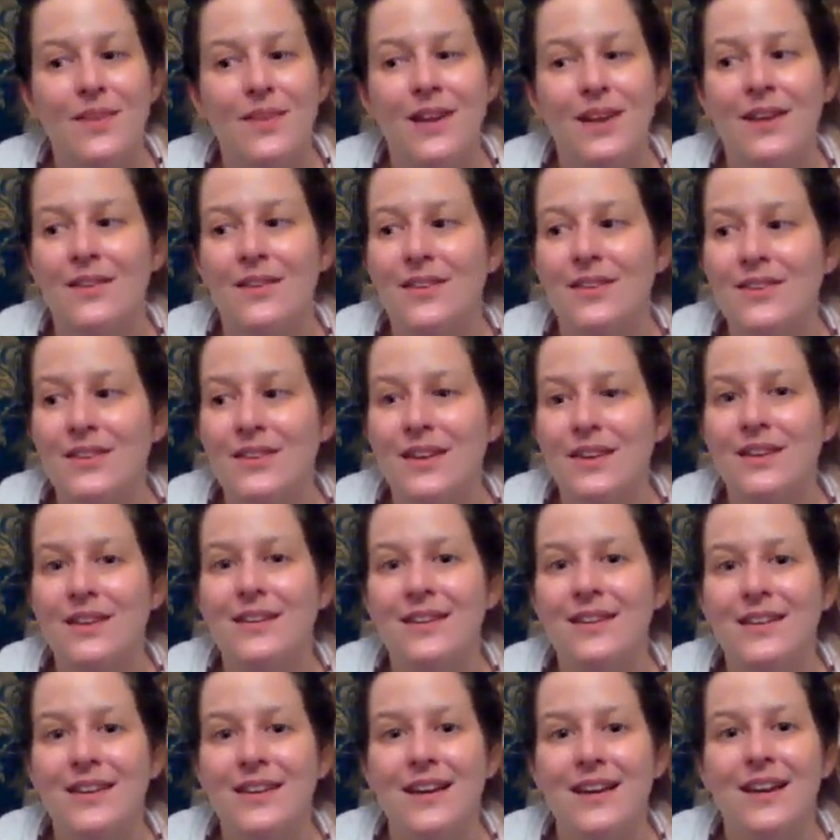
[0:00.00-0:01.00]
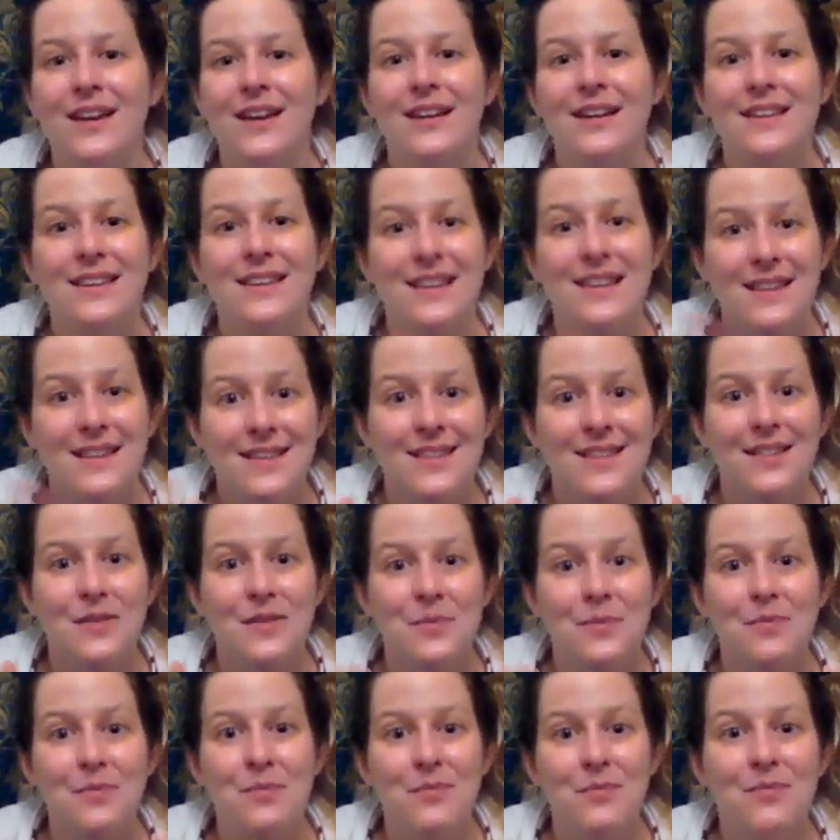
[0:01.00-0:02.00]
And I think this
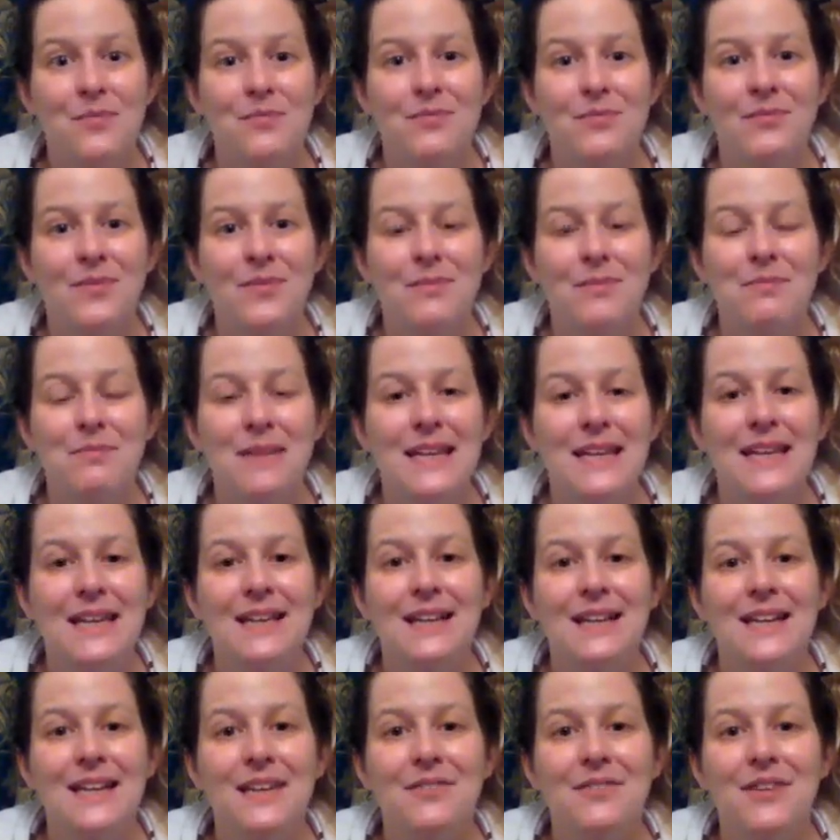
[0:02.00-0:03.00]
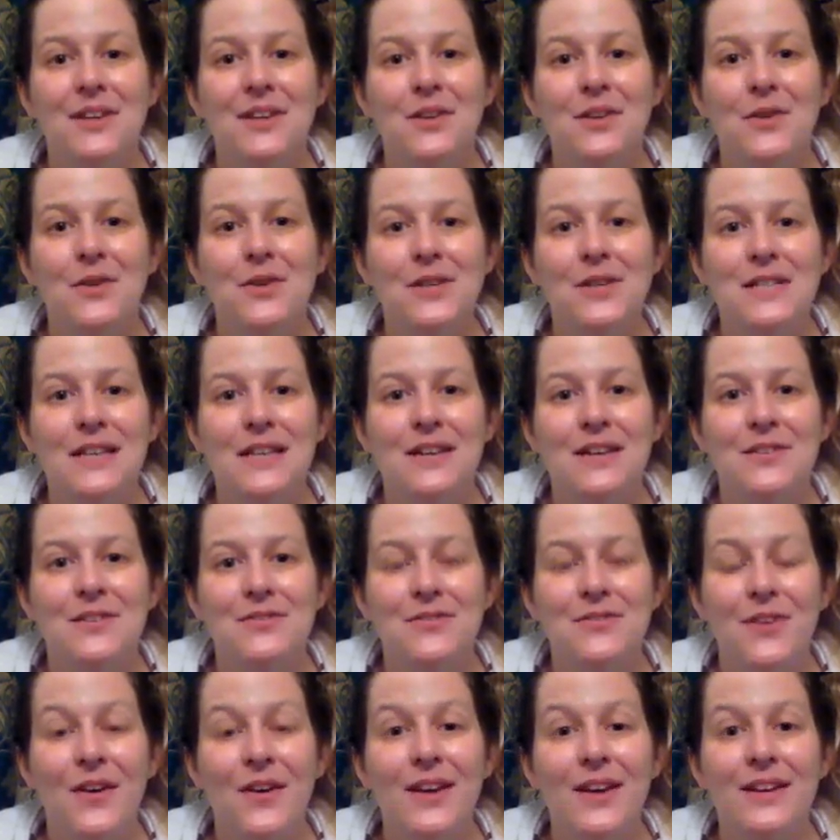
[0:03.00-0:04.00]
is me leaving
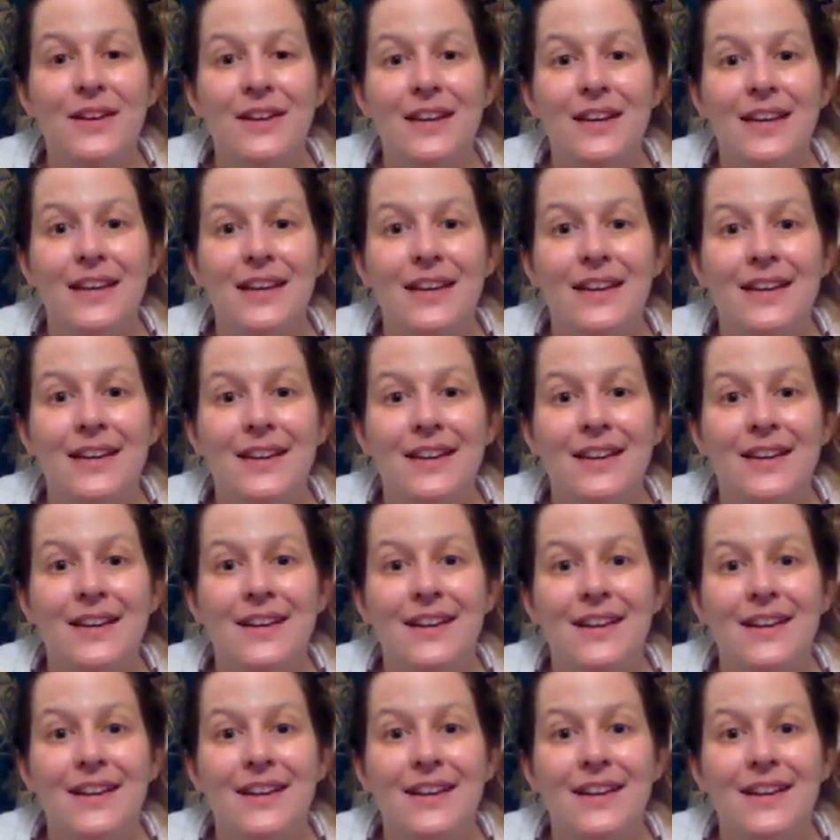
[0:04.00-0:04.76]
lockdown finally.